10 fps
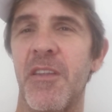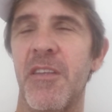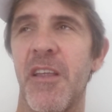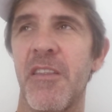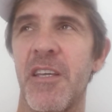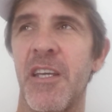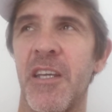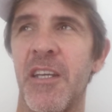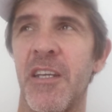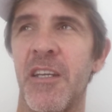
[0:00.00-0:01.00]
The other
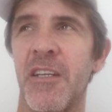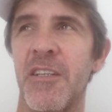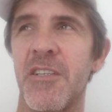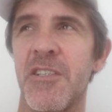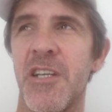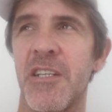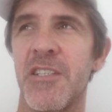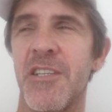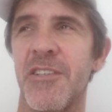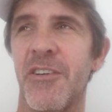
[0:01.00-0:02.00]
thing,
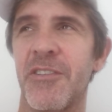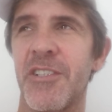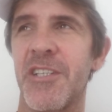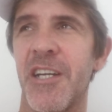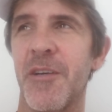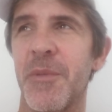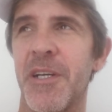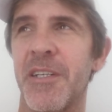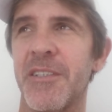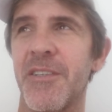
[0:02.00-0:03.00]
Dr.
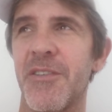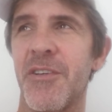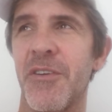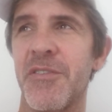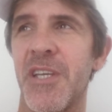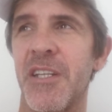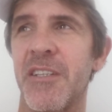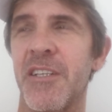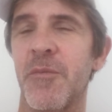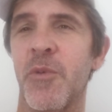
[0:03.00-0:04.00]
Chaba Toth said
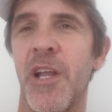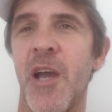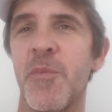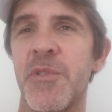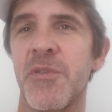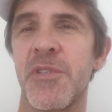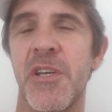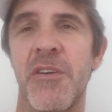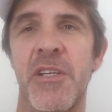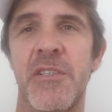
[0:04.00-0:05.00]
that what happens
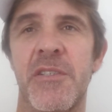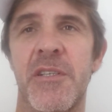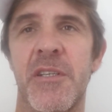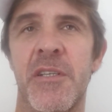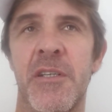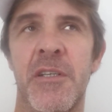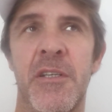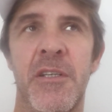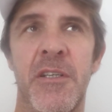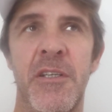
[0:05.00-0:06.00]
also is,
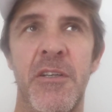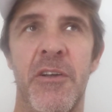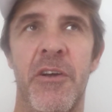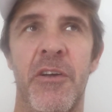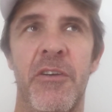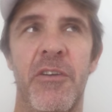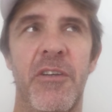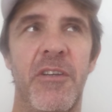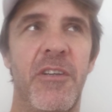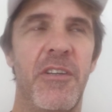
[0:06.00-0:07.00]
you know,
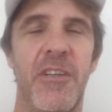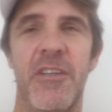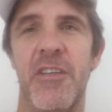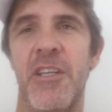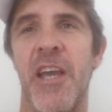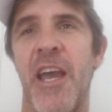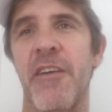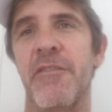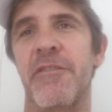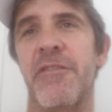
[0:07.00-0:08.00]
you
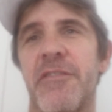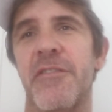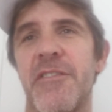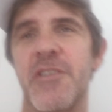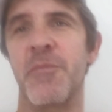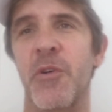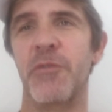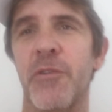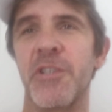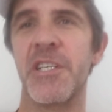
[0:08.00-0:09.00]
have some milk,
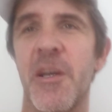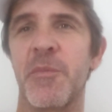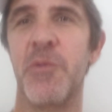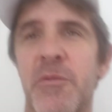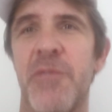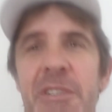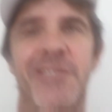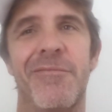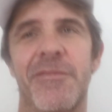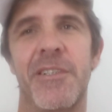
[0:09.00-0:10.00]
for example, which
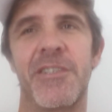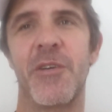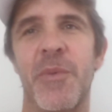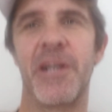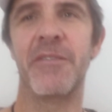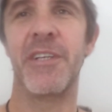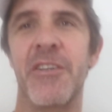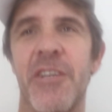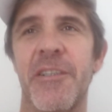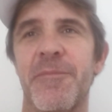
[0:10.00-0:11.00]
is not part of our
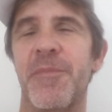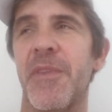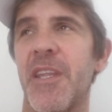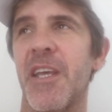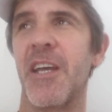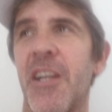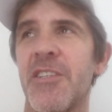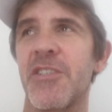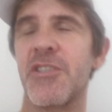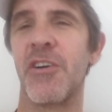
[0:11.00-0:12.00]
diet, and
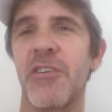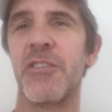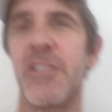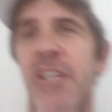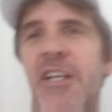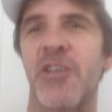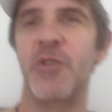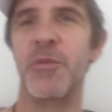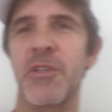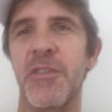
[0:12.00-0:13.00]
as a child, and
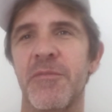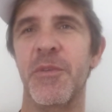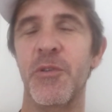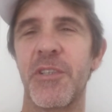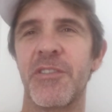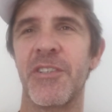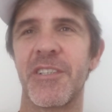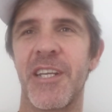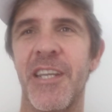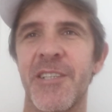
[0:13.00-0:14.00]
human milk, not
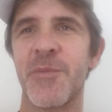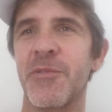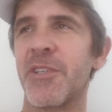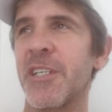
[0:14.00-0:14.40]
cow's milk.